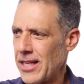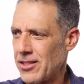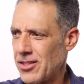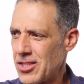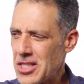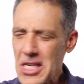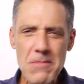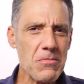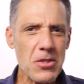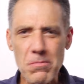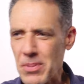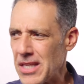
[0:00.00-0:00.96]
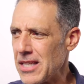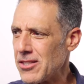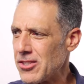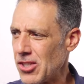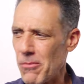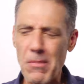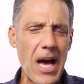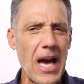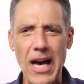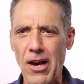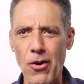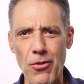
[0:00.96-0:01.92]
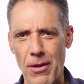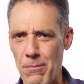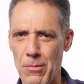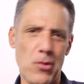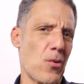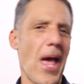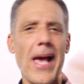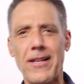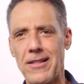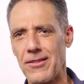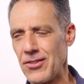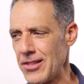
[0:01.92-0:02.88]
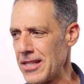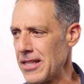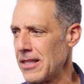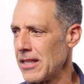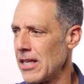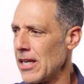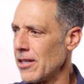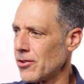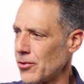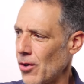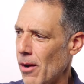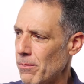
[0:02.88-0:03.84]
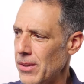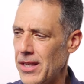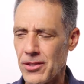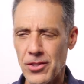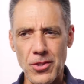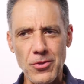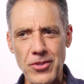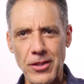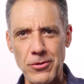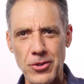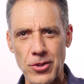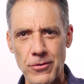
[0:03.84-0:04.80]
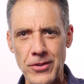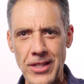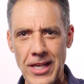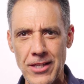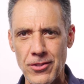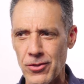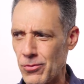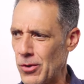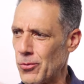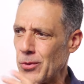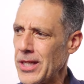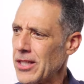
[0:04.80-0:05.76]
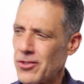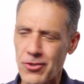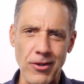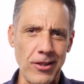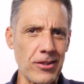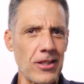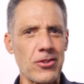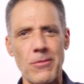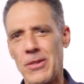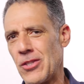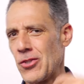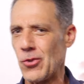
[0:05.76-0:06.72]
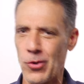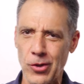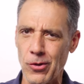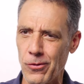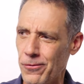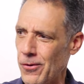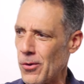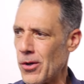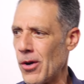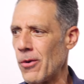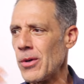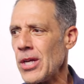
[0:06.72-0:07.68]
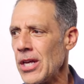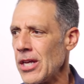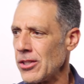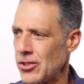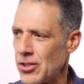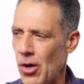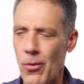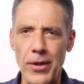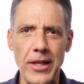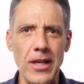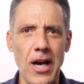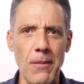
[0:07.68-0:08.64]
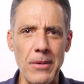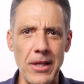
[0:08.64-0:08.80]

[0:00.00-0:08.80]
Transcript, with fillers: that seemed to be somehow that miraculously Trump and two Secret Service agents were reconstructing some historical photo showing um,